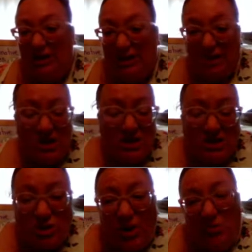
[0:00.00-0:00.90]
So they
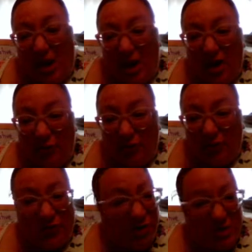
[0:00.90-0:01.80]
were helpful at
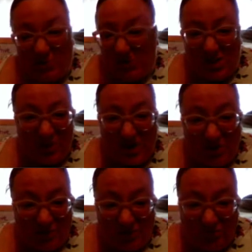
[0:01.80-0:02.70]
first, but then they
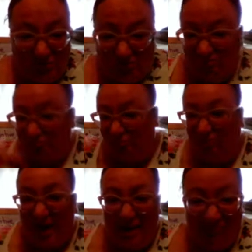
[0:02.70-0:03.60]
overran
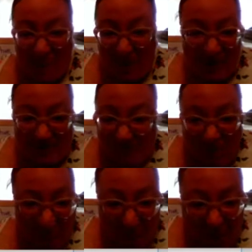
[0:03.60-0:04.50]
the place. We don't want
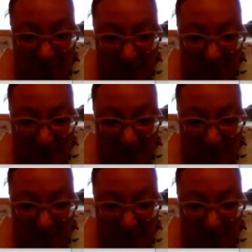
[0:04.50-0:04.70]
that.